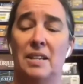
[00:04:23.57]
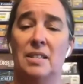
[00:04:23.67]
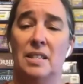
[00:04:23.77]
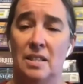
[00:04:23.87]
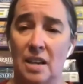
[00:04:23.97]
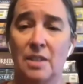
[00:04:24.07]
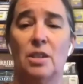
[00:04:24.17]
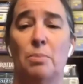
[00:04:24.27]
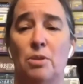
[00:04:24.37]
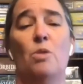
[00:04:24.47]
because it
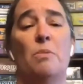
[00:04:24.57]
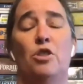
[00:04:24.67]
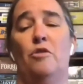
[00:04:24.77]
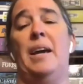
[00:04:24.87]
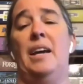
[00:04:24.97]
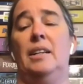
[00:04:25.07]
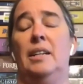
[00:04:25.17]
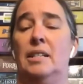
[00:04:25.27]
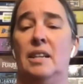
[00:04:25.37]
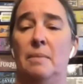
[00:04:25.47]
sucks up so much of
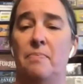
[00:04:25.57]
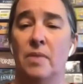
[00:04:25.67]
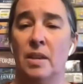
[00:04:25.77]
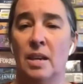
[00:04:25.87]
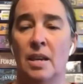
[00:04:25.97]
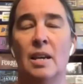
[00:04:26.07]
my editing time.